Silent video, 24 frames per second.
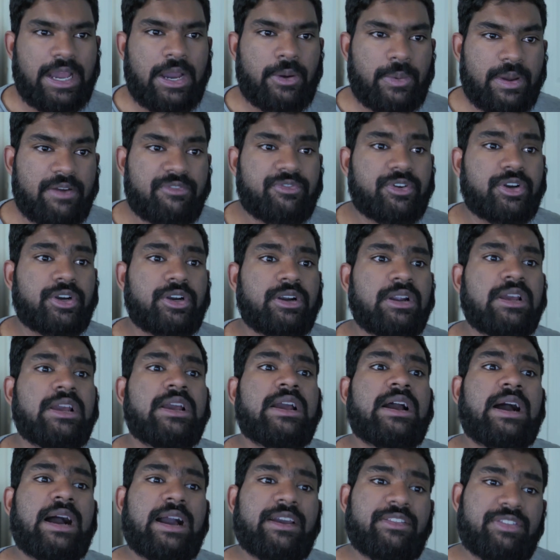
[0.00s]
However,
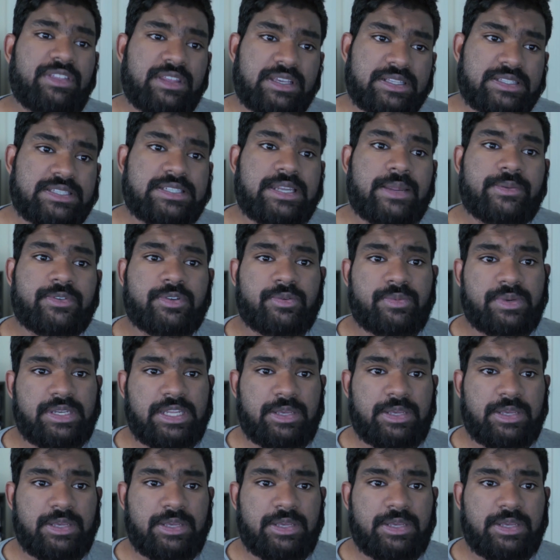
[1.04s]
I think it stems from a